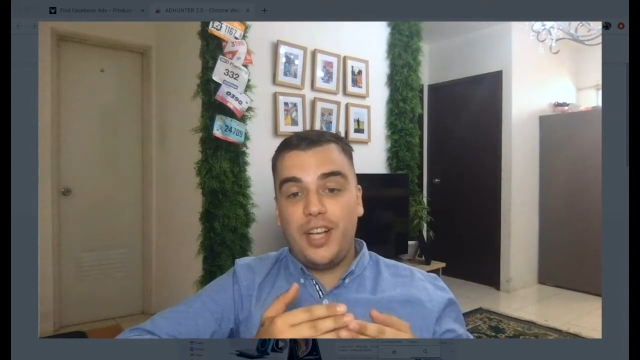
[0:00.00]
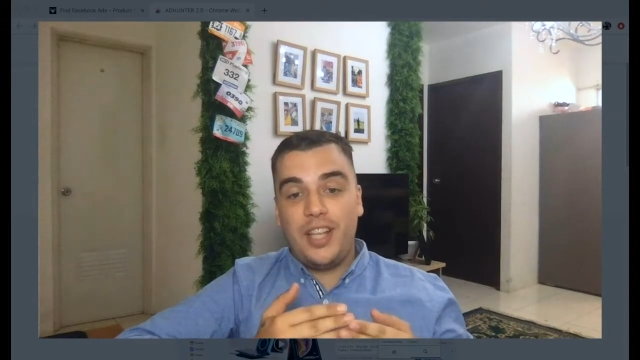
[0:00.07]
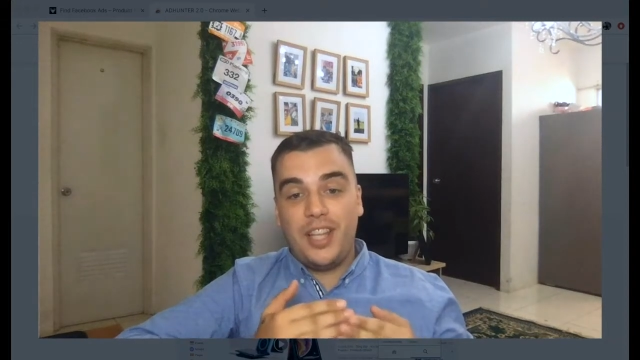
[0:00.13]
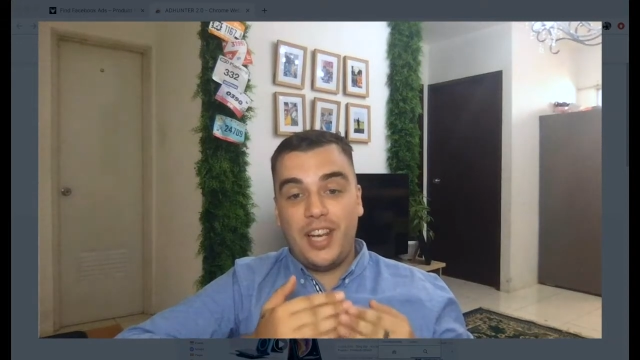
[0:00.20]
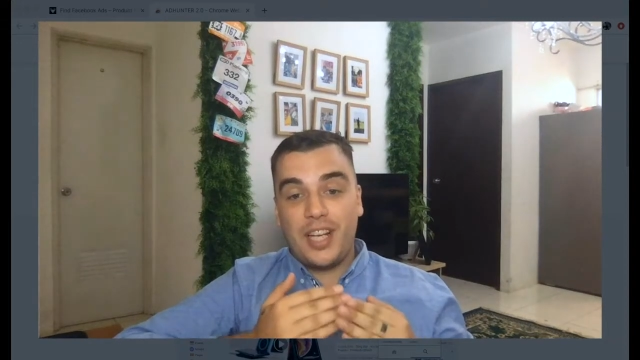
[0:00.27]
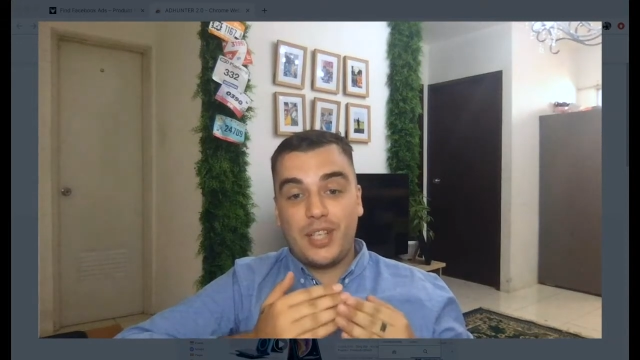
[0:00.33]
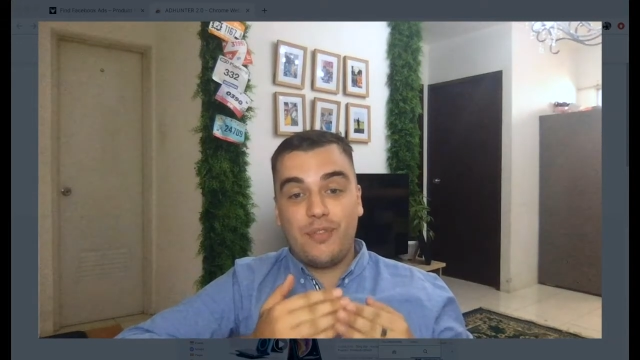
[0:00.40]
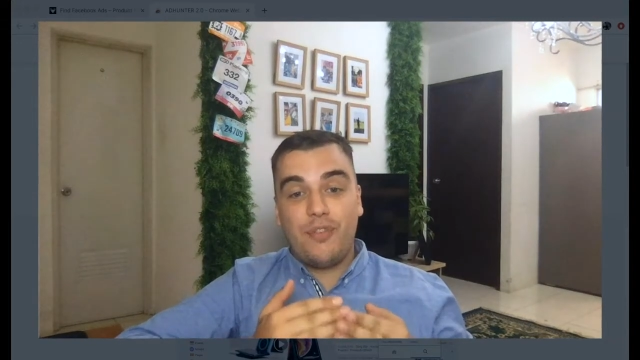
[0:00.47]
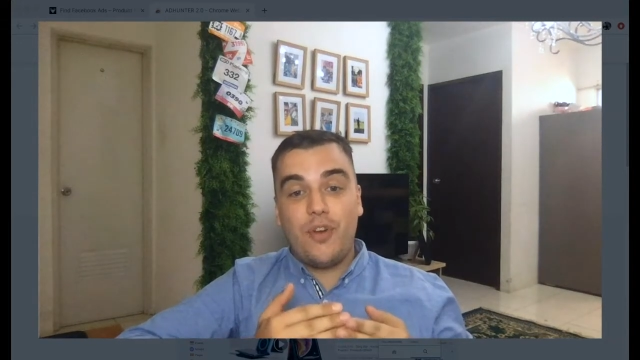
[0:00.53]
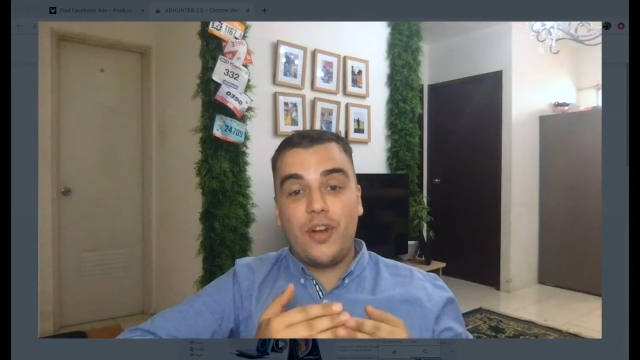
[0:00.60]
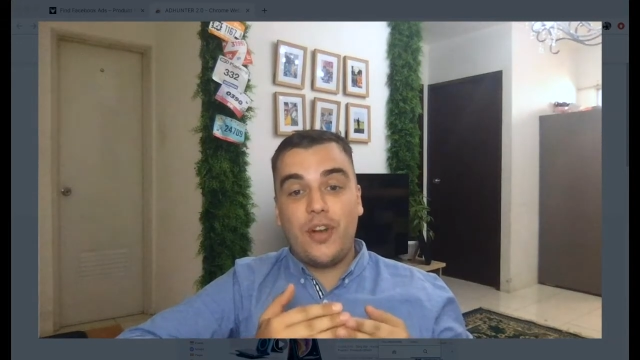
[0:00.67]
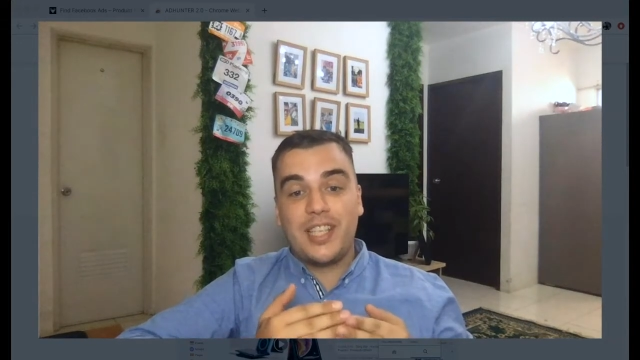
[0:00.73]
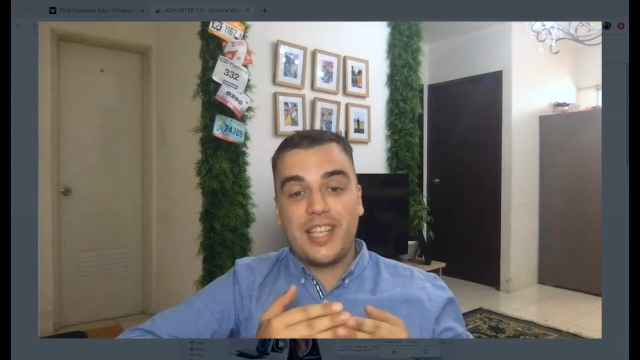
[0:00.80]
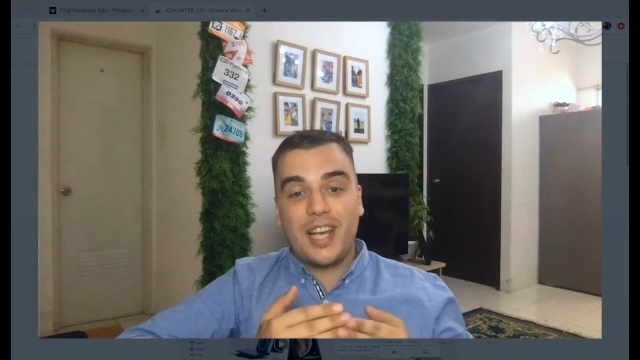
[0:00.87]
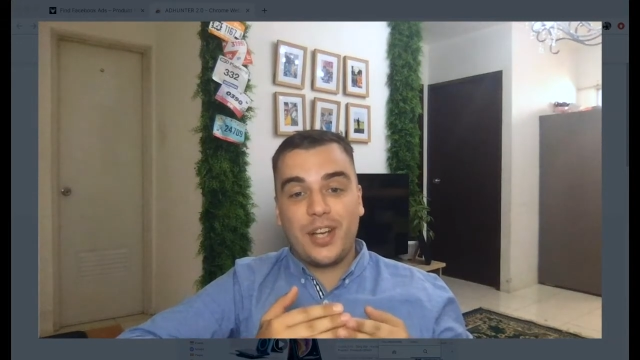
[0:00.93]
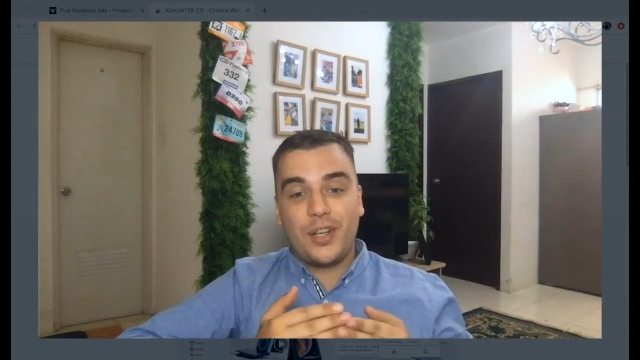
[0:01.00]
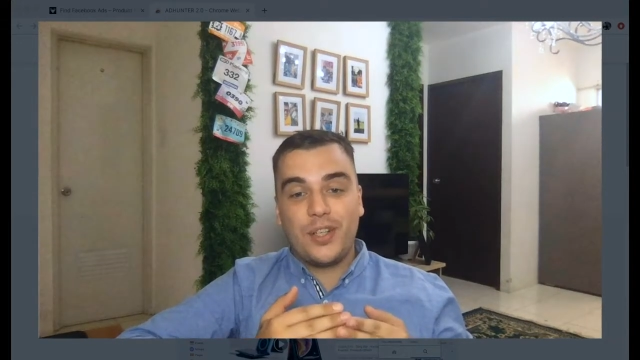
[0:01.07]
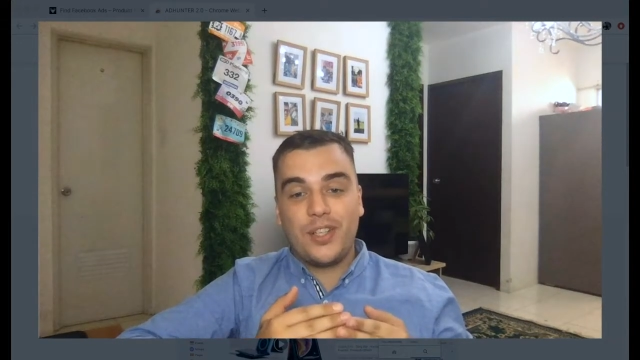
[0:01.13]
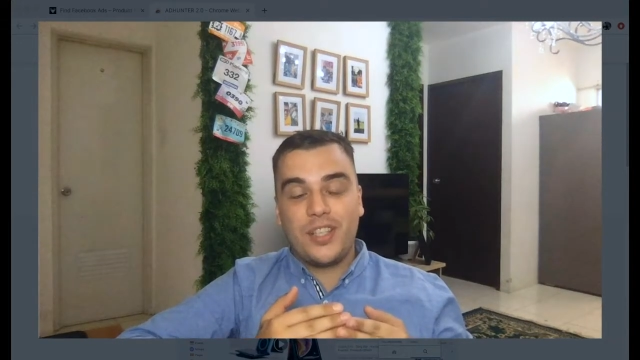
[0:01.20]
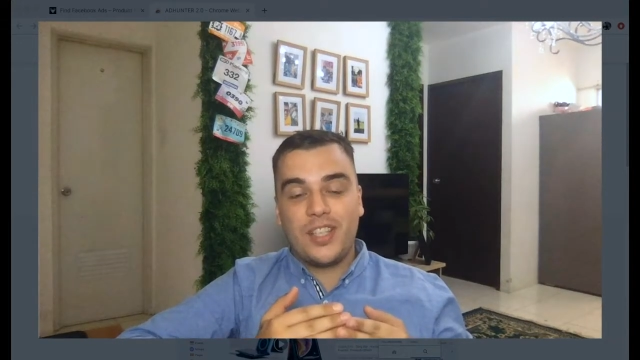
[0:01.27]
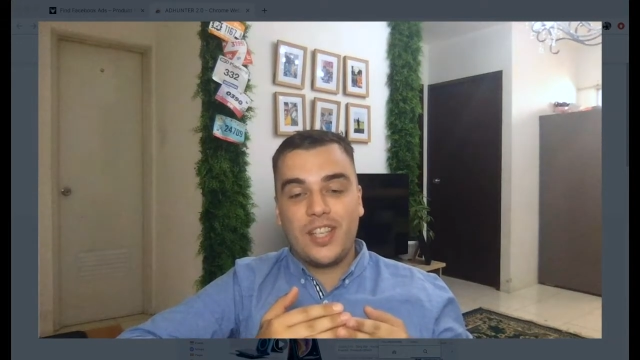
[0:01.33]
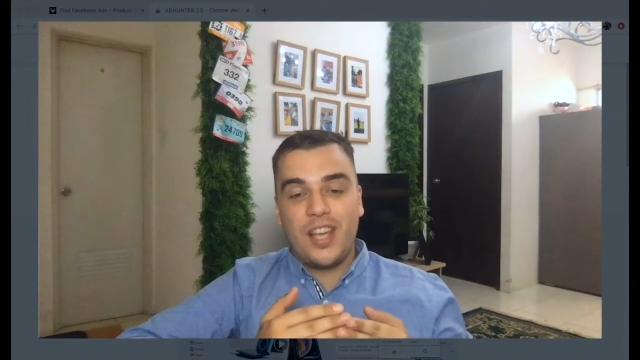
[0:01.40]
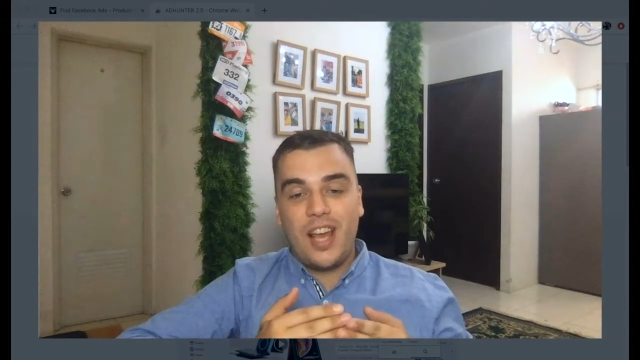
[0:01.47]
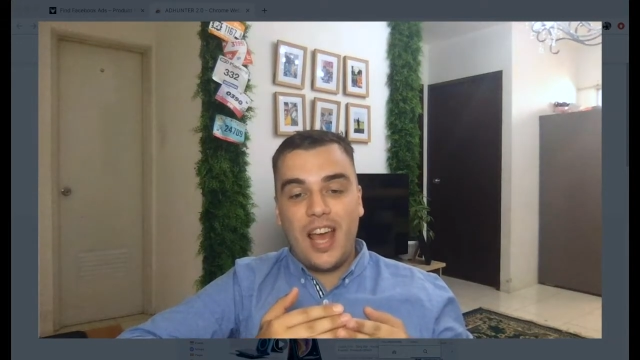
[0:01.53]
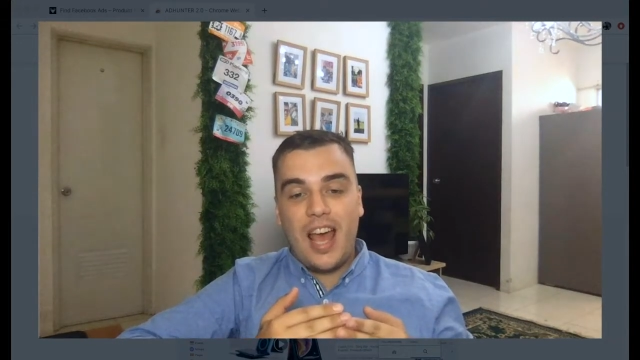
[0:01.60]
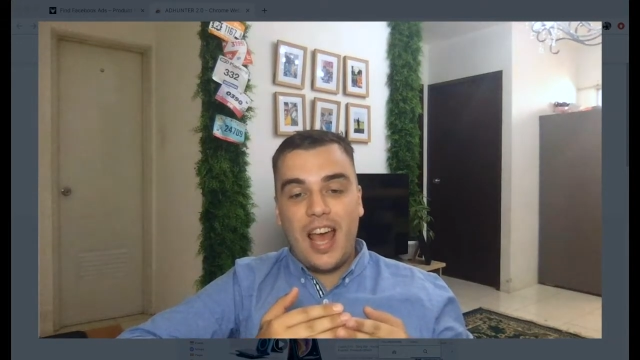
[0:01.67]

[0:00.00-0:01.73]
in the next 30 seconds